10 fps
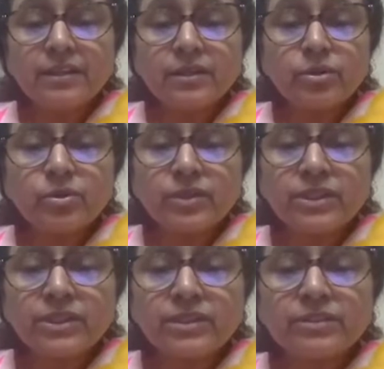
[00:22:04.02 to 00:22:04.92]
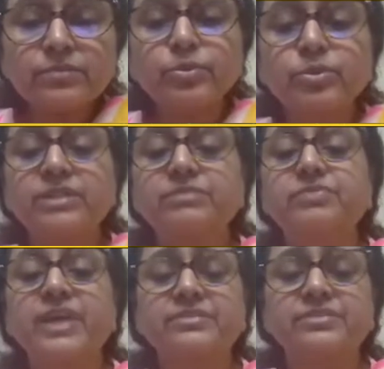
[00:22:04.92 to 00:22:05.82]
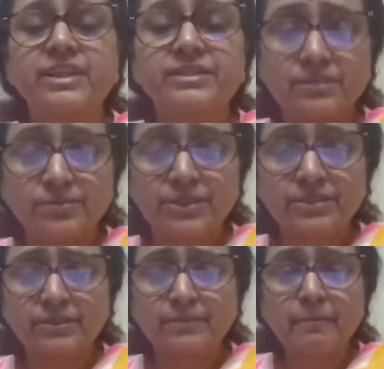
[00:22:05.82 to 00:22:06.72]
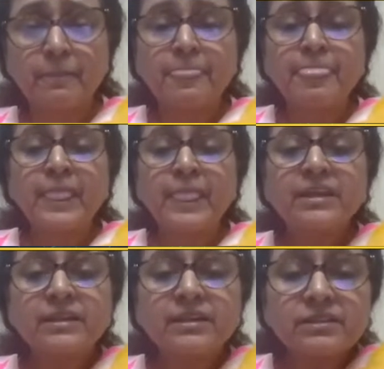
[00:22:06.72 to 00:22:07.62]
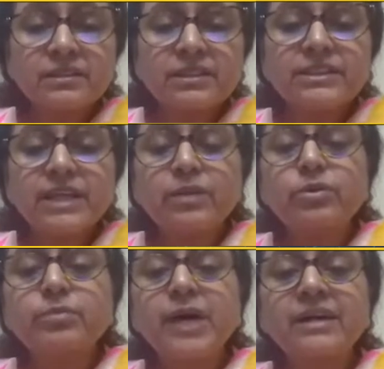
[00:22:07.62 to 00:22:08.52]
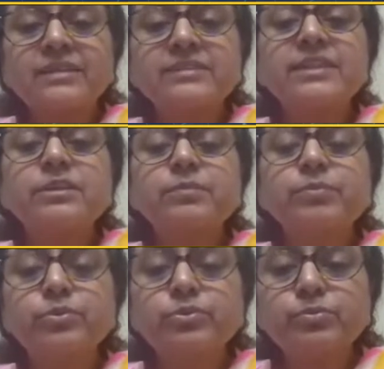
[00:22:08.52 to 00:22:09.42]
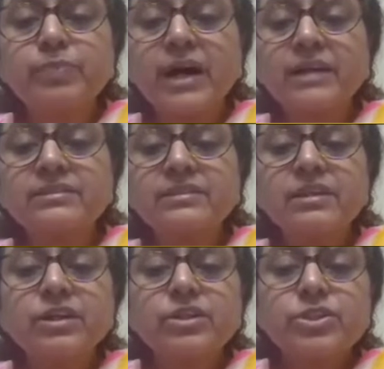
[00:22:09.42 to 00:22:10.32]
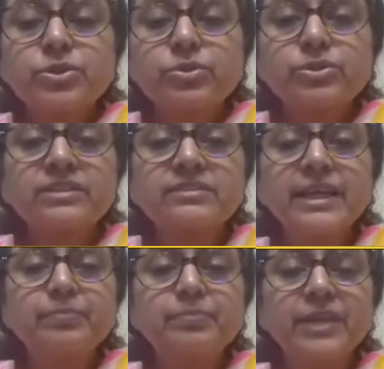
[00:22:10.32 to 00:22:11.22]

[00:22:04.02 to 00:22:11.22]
the lower is more than 5 centimeter. And here the yellow bars and the blue bars show the same